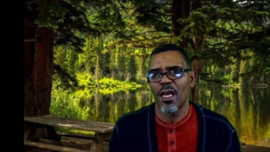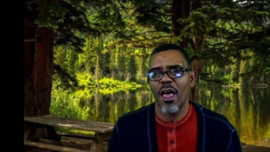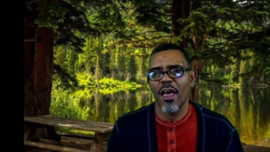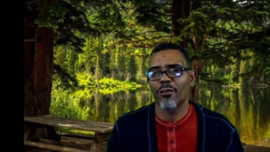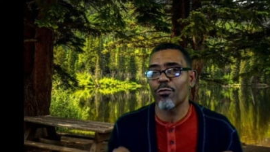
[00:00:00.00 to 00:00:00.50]

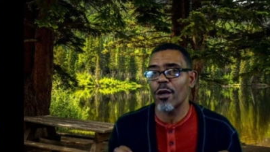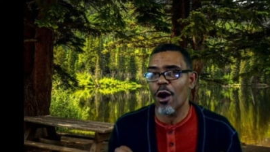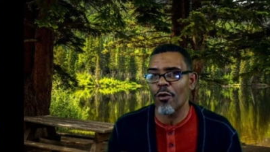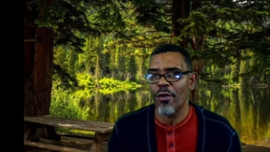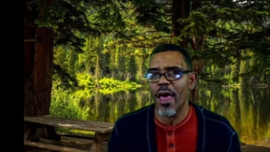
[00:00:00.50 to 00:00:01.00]
as we are
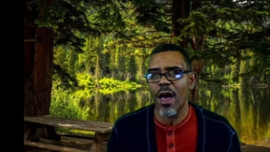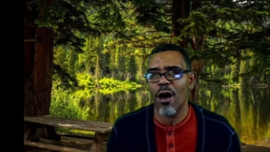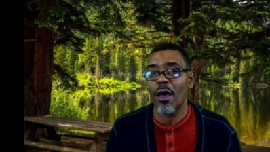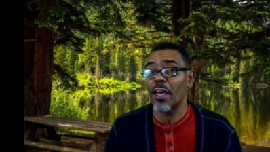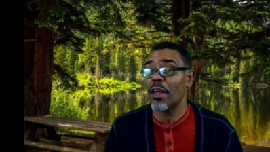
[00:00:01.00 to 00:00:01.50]
now
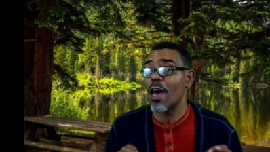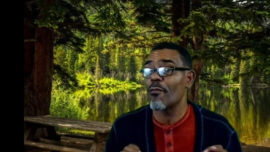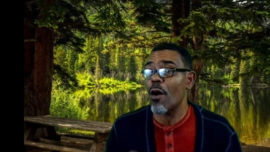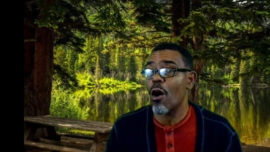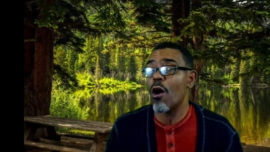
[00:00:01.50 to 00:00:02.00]
and have
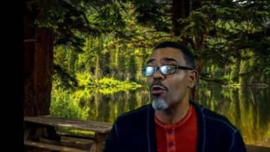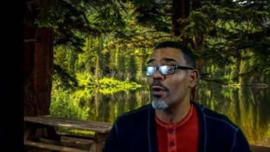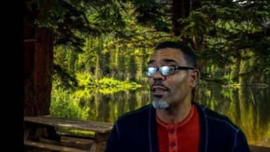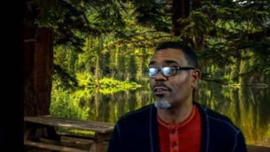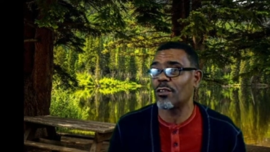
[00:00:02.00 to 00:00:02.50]

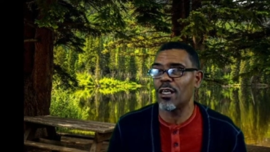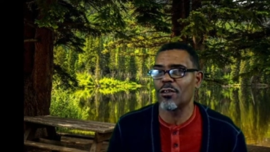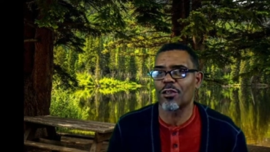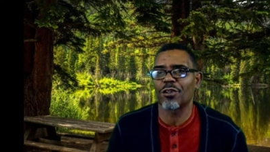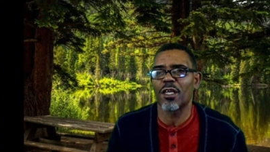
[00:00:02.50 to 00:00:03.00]
always seen the
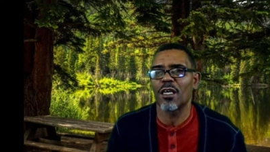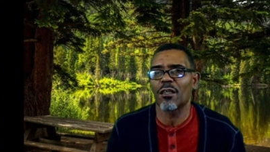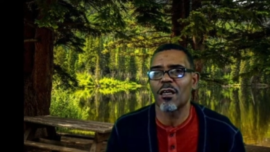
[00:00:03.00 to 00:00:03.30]
thing